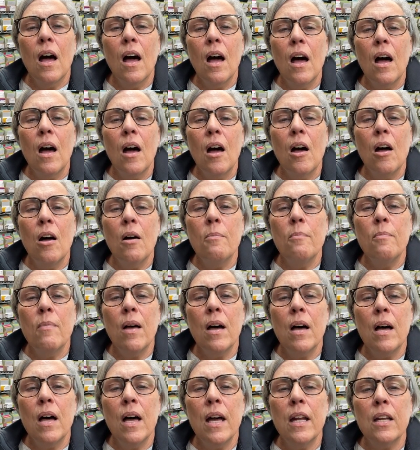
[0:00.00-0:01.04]
Um,
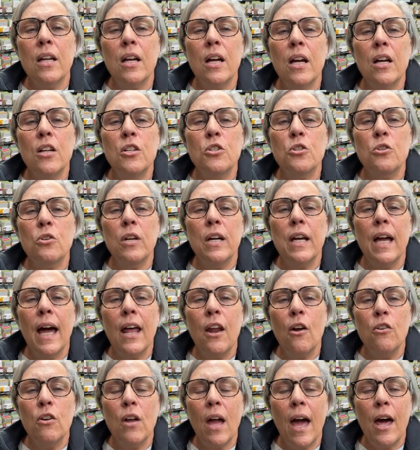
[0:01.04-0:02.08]
Hunt Country.
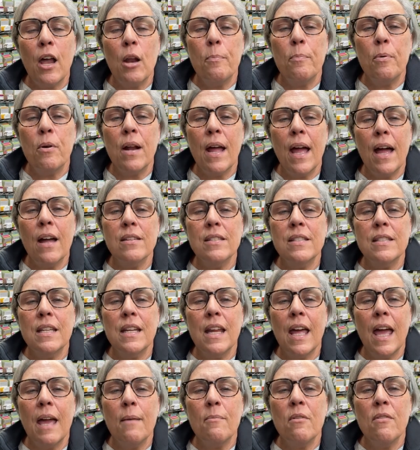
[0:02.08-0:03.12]
I don't know how to pronounce the
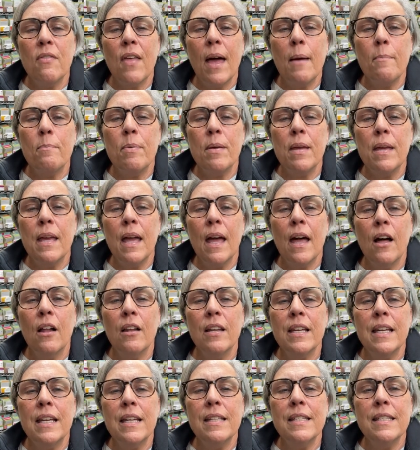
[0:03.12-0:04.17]
name of that P
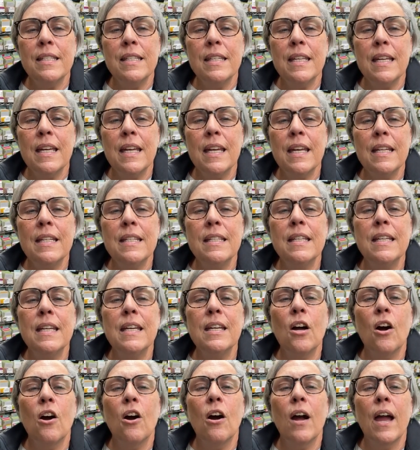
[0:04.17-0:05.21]
L E C
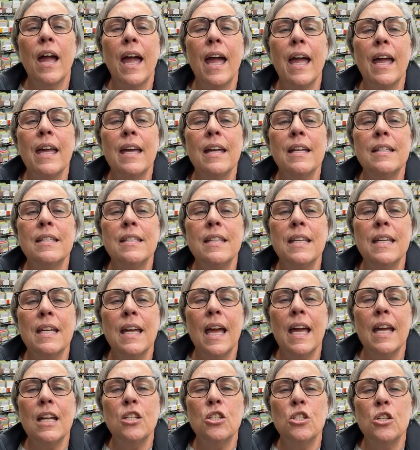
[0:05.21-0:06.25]
T R A N T
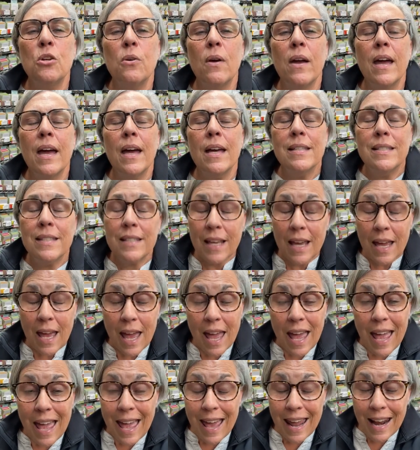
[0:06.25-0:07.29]
H U S.
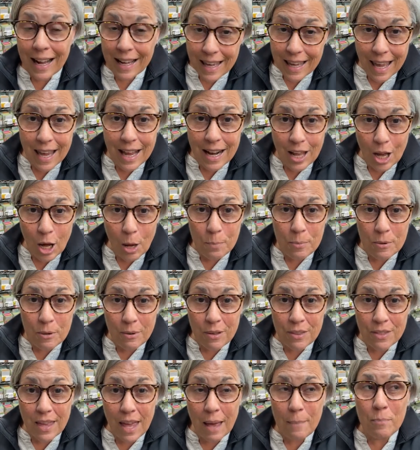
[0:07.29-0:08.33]
And I can't help you
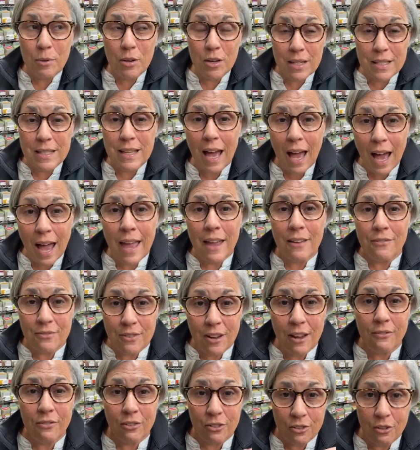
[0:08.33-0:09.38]
with that because I have
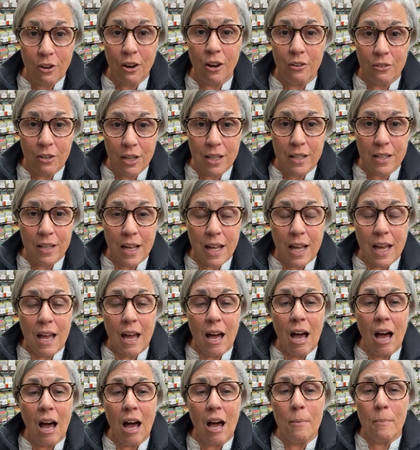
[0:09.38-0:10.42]
never grown it.
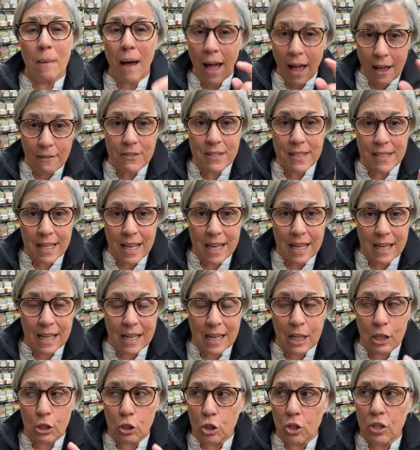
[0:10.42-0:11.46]
Um, I've seen
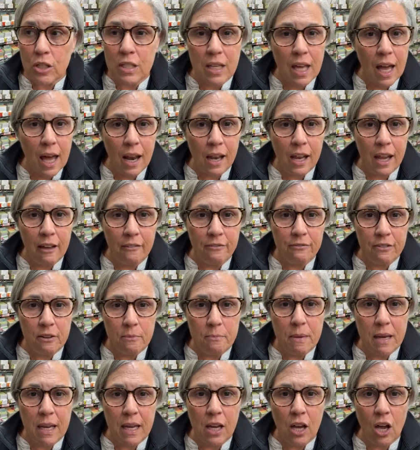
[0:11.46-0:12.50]
it. It looks kind of like
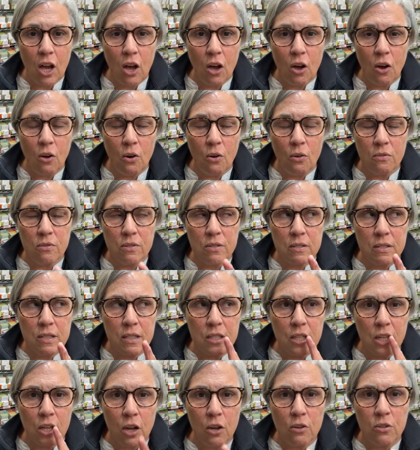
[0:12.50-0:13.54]
flamingo,
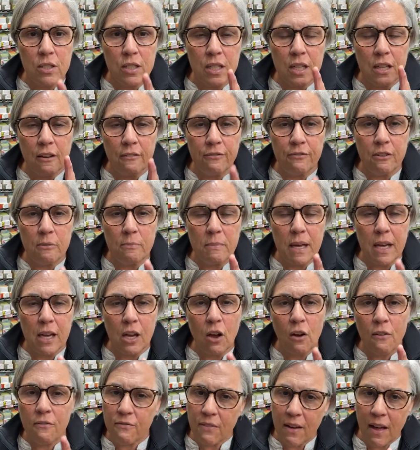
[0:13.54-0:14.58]
celosia
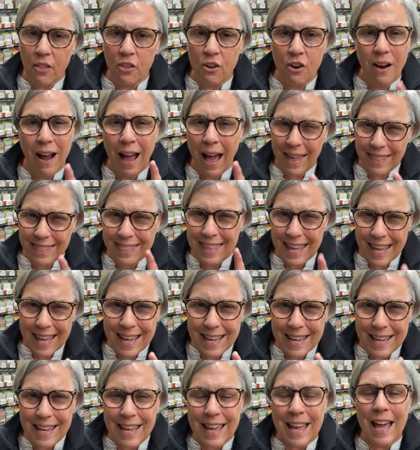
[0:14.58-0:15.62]
flamingo feather, I
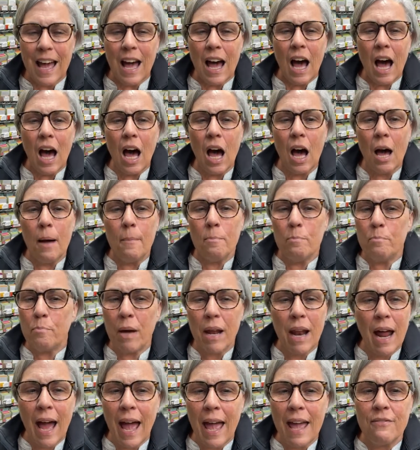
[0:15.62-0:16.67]
think. Um,
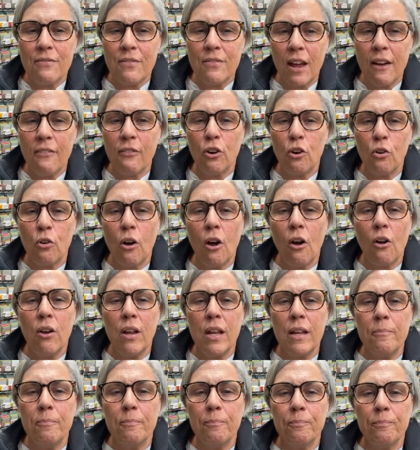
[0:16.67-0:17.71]
but I have never grown
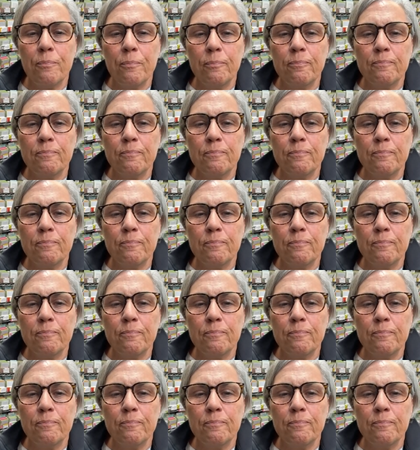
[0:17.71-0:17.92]
it.